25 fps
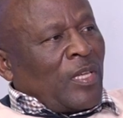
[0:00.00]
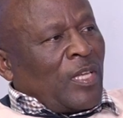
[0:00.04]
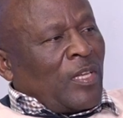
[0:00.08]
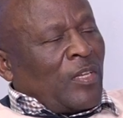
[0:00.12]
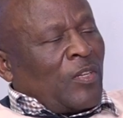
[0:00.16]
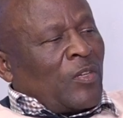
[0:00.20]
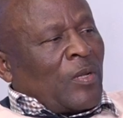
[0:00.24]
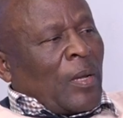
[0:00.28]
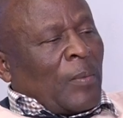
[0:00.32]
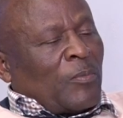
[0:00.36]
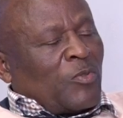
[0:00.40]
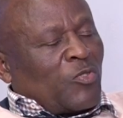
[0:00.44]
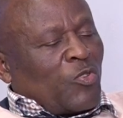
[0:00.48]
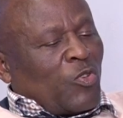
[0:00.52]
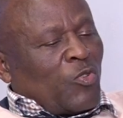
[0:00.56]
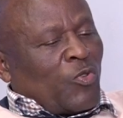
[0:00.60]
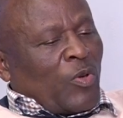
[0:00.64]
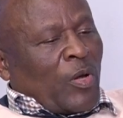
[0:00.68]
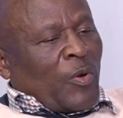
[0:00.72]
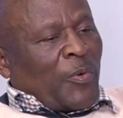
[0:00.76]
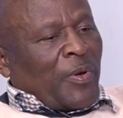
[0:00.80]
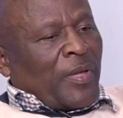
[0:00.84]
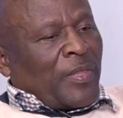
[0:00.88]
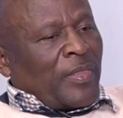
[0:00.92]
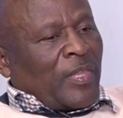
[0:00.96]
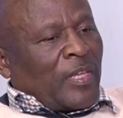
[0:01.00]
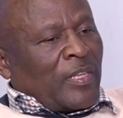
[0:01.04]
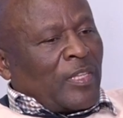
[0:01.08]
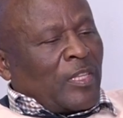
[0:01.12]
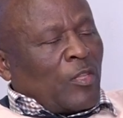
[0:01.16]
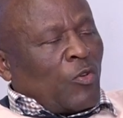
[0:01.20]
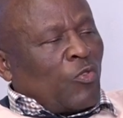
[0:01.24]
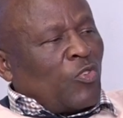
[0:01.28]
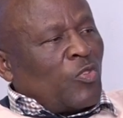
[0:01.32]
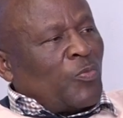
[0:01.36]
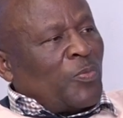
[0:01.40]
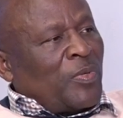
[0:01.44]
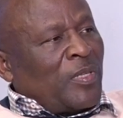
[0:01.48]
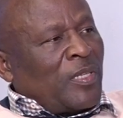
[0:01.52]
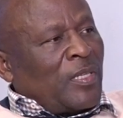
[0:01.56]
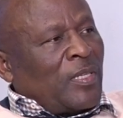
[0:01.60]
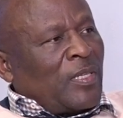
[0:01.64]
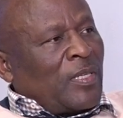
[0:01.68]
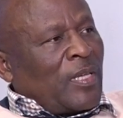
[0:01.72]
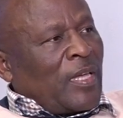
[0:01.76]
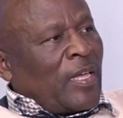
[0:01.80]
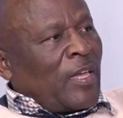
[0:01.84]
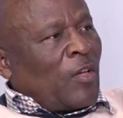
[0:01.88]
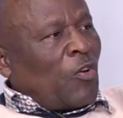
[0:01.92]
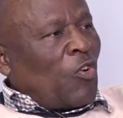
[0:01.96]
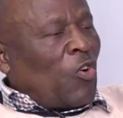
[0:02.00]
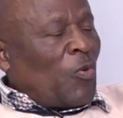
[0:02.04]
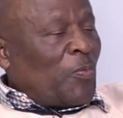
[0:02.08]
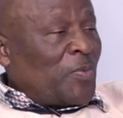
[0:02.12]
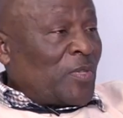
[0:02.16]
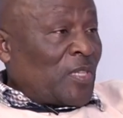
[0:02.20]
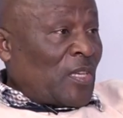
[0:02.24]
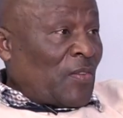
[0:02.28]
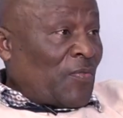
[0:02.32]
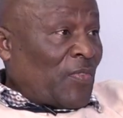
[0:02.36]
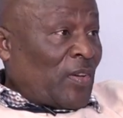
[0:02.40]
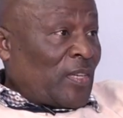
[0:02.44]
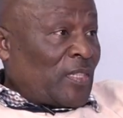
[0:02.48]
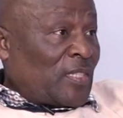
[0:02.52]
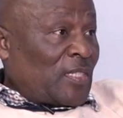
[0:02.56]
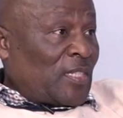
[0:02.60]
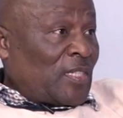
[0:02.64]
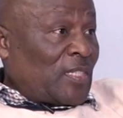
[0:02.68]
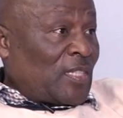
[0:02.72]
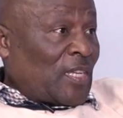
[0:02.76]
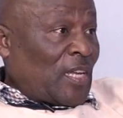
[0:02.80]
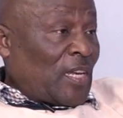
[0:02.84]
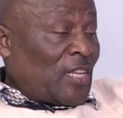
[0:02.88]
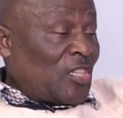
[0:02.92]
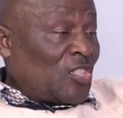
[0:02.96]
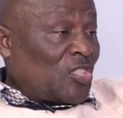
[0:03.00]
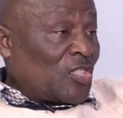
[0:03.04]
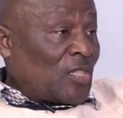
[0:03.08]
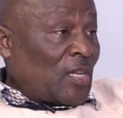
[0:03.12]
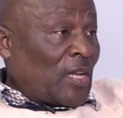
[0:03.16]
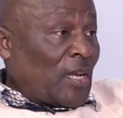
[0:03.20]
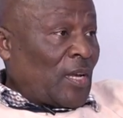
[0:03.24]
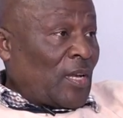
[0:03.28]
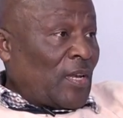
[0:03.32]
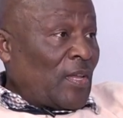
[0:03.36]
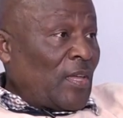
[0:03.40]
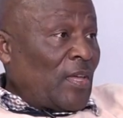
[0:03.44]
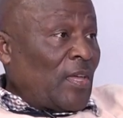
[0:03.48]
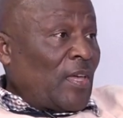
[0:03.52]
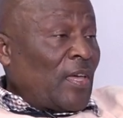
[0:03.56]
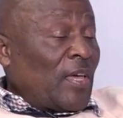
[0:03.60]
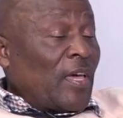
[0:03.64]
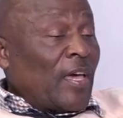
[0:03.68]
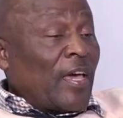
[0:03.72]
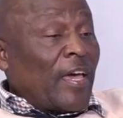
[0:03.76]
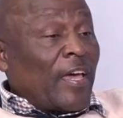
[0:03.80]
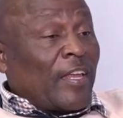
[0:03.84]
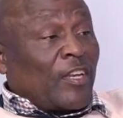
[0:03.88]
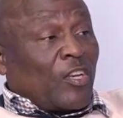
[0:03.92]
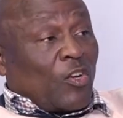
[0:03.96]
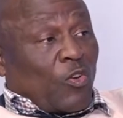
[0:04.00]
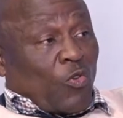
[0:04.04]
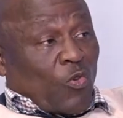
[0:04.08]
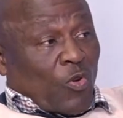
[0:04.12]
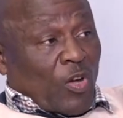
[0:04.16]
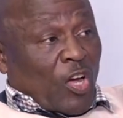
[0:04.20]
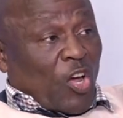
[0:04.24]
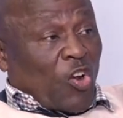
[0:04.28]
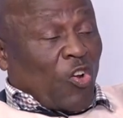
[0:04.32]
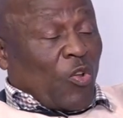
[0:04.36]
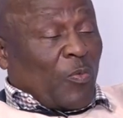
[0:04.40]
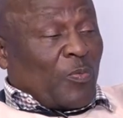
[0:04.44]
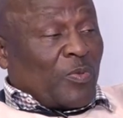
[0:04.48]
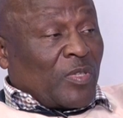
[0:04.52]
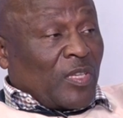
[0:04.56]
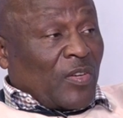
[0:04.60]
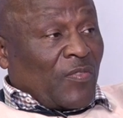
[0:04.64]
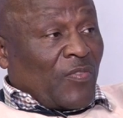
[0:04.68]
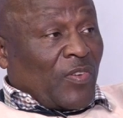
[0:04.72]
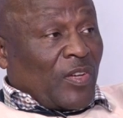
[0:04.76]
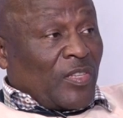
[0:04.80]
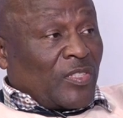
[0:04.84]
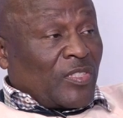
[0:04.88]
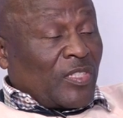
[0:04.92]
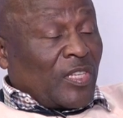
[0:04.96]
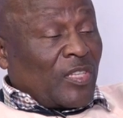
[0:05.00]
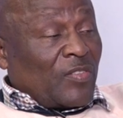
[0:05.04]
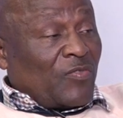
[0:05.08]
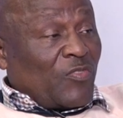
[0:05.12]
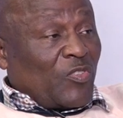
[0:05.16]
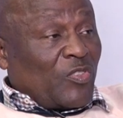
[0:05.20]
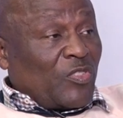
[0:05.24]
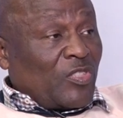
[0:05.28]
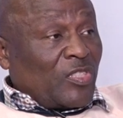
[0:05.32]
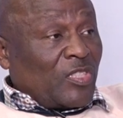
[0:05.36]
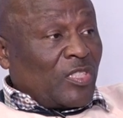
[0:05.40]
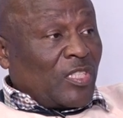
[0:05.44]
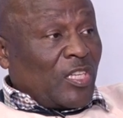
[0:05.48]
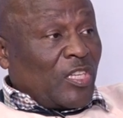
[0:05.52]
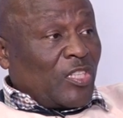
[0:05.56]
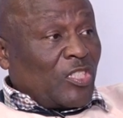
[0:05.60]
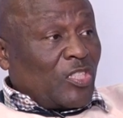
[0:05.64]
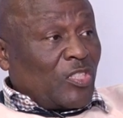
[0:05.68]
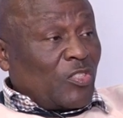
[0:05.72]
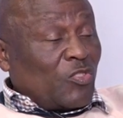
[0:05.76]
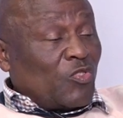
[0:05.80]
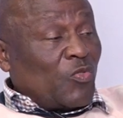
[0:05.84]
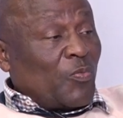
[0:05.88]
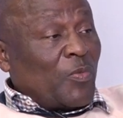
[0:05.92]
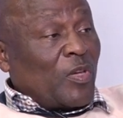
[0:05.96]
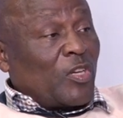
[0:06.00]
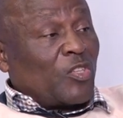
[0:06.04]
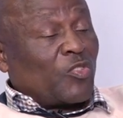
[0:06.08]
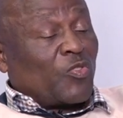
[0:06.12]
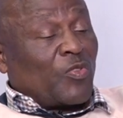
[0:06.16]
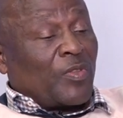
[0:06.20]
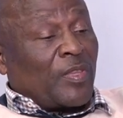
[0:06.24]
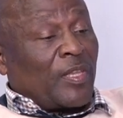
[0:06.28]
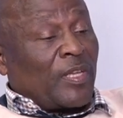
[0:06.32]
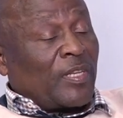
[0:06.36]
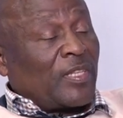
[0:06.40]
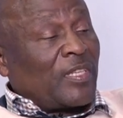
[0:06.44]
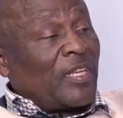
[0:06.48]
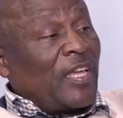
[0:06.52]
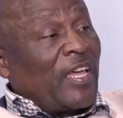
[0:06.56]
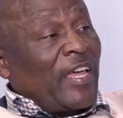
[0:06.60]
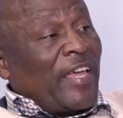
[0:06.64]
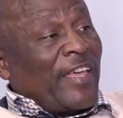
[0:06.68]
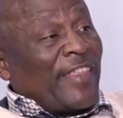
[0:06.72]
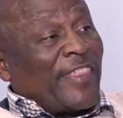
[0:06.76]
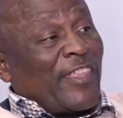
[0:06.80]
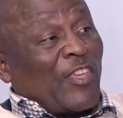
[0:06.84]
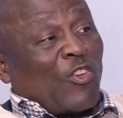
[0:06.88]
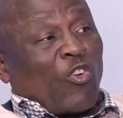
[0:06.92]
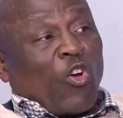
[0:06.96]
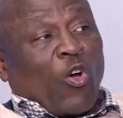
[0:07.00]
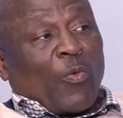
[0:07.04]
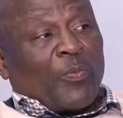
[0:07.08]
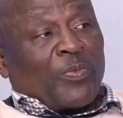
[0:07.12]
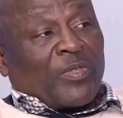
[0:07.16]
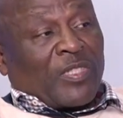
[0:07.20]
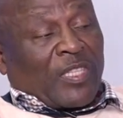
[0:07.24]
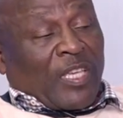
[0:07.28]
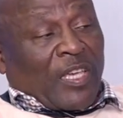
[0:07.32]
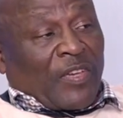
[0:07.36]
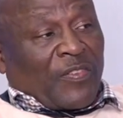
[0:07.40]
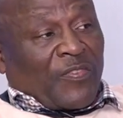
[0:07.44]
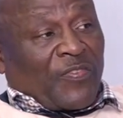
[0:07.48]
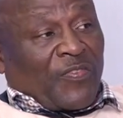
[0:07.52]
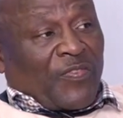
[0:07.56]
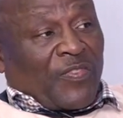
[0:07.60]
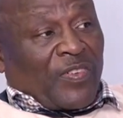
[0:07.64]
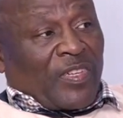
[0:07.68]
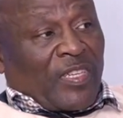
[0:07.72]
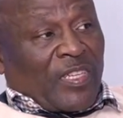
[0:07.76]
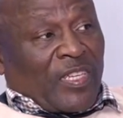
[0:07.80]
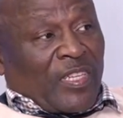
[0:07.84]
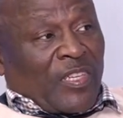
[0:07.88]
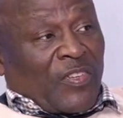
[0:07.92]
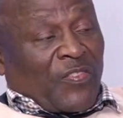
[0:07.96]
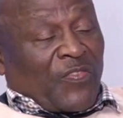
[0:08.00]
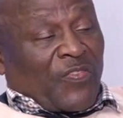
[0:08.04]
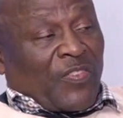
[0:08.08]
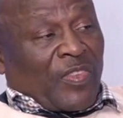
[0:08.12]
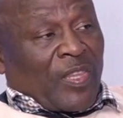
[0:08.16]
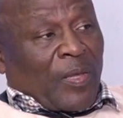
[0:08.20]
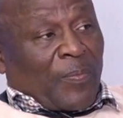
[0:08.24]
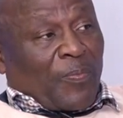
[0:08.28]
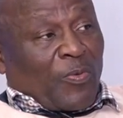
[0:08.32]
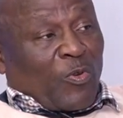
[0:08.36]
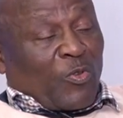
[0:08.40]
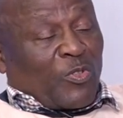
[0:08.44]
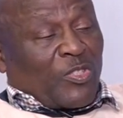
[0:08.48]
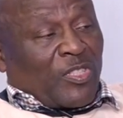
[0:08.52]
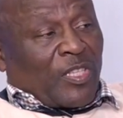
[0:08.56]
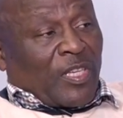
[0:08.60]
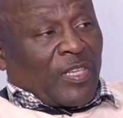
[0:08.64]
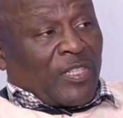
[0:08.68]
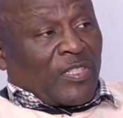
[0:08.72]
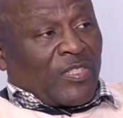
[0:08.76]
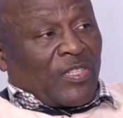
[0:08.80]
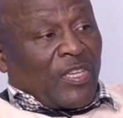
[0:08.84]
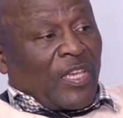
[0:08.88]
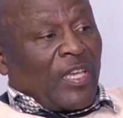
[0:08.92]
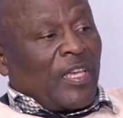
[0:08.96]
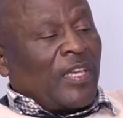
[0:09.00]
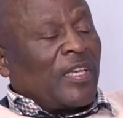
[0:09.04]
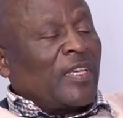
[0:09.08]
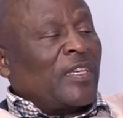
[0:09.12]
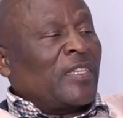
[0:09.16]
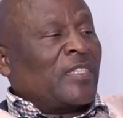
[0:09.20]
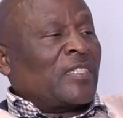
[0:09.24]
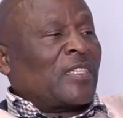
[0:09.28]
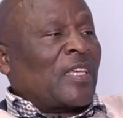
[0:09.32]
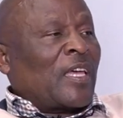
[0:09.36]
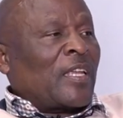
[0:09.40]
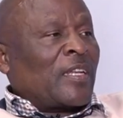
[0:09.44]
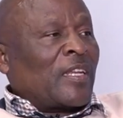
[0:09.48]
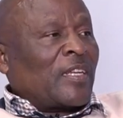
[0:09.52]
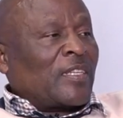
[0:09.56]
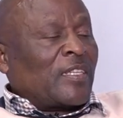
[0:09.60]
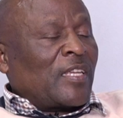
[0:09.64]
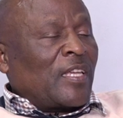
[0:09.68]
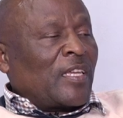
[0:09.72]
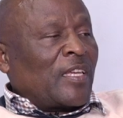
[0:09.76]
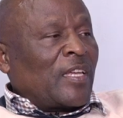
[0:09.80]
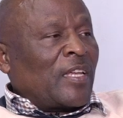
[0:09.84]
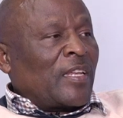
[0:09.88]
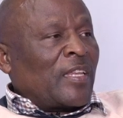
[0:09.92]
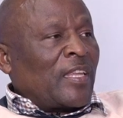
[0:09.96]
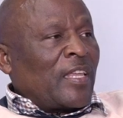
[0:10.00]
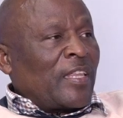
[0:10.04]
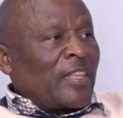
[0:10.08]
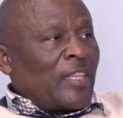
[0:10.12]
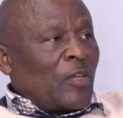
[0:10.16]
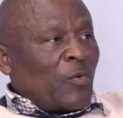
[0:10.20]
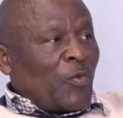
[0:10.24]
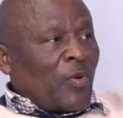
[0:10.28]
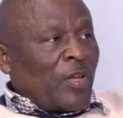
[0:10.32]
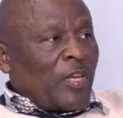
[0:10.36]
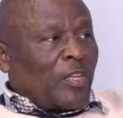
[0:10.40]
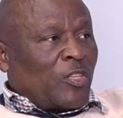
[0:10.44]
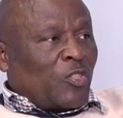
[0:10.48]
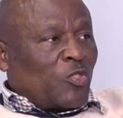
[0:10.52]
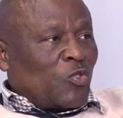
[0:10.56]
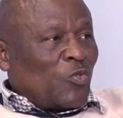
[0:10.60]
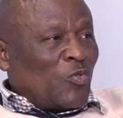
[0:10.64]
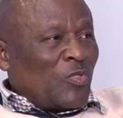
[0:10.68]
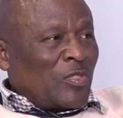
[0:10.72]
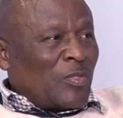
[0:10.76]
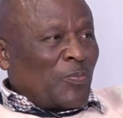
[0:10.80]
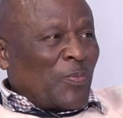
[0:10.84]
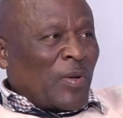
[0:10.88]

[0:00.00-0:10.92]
I'm sure you're aware that there would be observers, international and local observers at voting station to make sure that they observe if the process is undertaken the way it should.